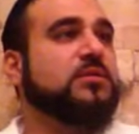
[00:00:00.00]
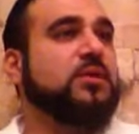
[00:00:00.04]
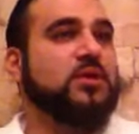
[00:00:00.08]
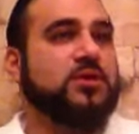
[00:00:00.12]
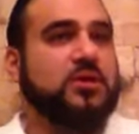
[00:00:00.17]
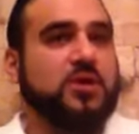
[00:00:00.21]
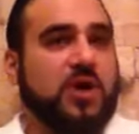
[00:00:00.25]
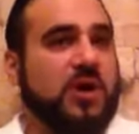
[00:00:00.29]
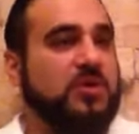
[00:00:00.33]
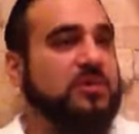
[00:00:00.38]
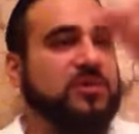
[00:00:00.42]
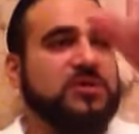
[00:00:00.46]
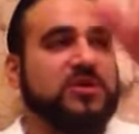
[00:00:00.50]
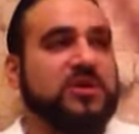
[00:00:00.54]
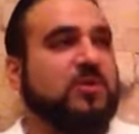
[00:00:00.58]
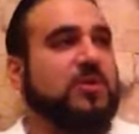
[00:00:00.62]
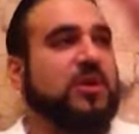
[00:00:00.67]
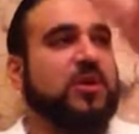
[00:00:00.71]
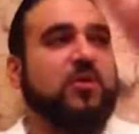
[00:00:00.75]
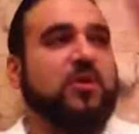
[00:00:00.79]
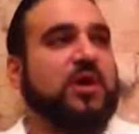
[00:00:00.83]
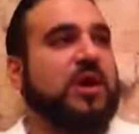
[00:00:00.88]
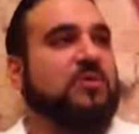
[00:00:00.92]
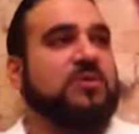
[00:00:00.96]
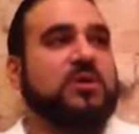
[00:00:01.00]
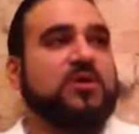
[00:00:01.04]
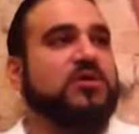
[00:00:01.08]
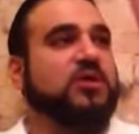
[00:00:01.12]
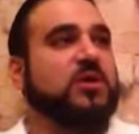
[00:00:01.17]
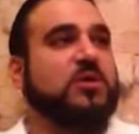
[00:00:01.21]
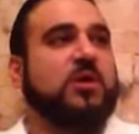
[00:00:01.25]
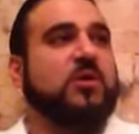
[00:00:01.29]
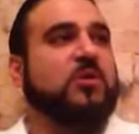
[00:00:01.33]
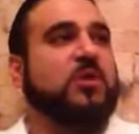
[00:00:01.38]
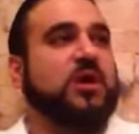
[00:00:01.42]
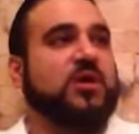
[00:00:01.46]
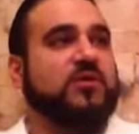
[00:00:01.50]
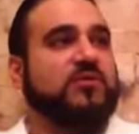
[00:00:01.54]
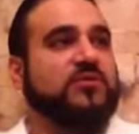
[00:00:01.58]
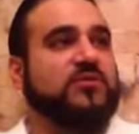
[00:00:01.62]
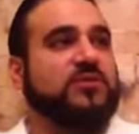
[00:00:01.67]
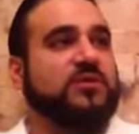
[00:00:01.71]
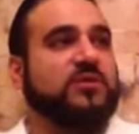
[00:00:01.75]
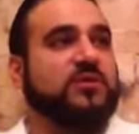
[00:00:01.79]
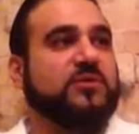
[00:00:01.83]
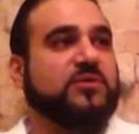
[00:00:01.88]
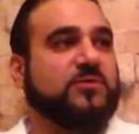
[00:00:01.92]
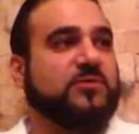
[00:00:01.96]
No, I'm not talking about
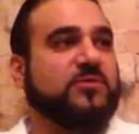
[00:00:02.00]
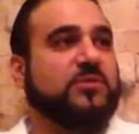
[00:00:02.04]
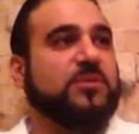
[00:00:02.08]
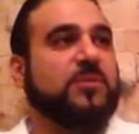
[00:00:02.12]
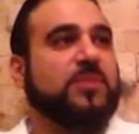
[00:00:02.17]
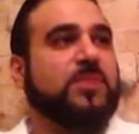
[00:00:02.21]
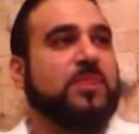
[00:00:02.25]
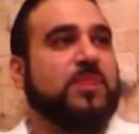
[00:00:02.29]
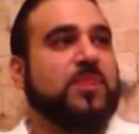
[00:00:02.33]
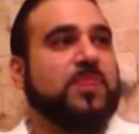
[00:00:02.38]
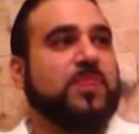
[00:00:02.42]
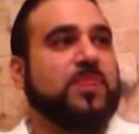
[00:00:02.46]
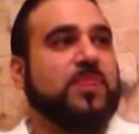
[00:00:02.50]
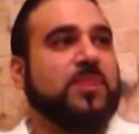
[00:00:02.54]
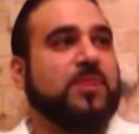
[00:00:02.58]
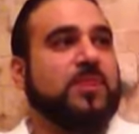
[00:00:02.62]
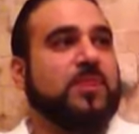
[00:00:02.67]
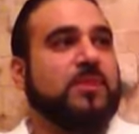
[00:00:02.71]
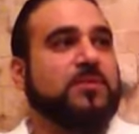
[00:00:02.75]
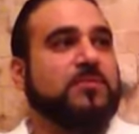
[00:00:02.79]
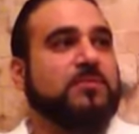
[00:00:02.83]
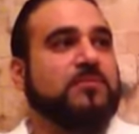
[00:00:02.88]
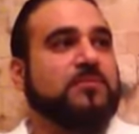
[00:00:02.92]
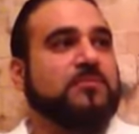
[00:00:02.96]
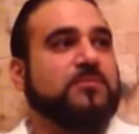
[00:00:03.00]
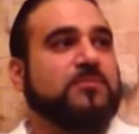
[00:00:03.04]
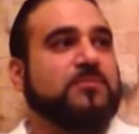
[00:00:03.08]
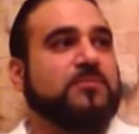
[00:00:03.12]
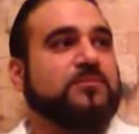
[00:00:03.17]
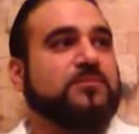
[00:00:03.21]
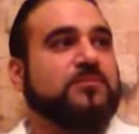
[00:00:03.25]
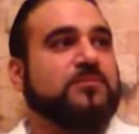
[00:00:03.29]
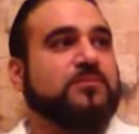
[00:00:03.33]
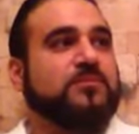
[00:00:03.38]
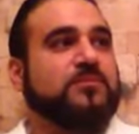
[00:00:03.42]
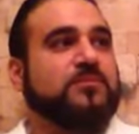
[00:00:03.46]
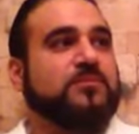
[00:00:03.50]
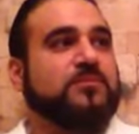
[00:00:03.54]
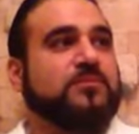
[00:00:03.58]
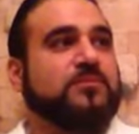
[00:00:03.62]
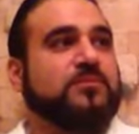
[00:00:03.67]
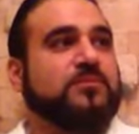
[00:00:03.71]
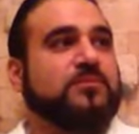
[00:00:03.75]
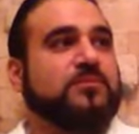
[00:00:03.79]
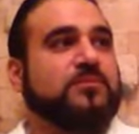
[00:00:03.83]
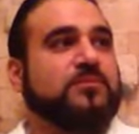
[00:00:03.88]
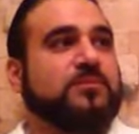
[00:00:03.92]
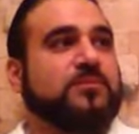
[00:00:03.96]
waves. If you take the water,
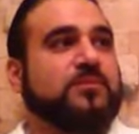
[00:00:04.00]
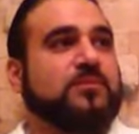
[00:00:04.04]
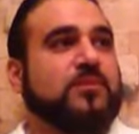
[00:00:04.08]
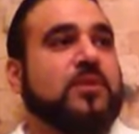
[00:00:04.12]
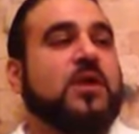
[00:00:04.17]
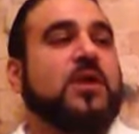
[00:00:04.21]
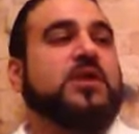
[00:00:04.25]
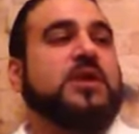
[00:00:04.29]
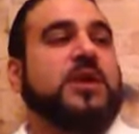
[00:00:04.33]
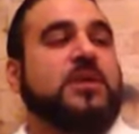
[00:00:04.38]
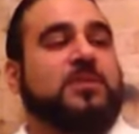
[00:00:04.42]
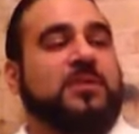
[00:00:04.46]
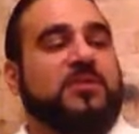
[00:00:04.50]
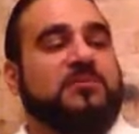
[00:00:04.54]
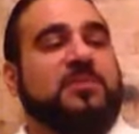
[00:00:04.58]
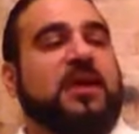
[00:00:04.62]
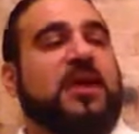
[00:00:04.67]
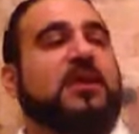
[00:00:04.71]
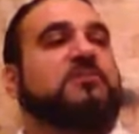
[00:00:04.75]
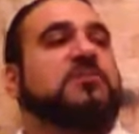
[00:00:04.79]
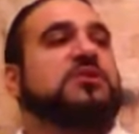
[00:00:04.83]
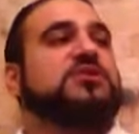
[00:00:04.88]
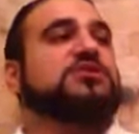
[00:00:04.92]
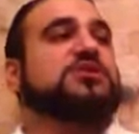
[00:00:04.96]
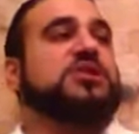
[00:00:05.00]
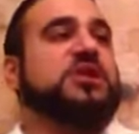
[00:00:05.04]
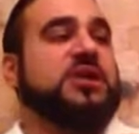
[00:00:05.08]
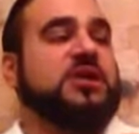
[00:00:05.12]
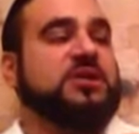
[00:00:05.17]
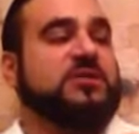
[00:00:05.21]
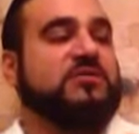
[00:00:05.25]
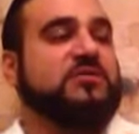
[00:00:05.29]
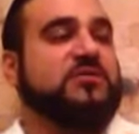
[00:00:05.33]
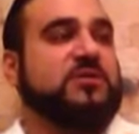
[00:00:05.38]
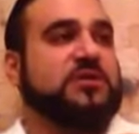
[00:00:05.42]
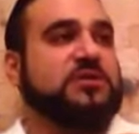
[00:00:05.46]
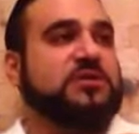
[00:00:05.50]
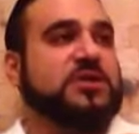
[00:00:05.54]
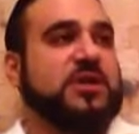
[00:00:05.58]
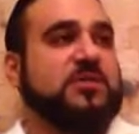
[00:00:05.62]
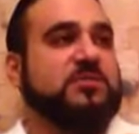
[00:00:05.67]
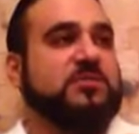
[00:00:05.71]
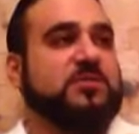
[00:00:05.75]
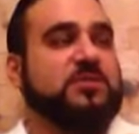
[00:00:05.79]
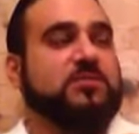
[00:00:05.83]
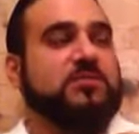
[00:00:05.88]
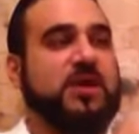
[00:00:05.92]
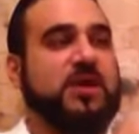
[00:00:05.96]
for example. Yeah, but my machine, for example,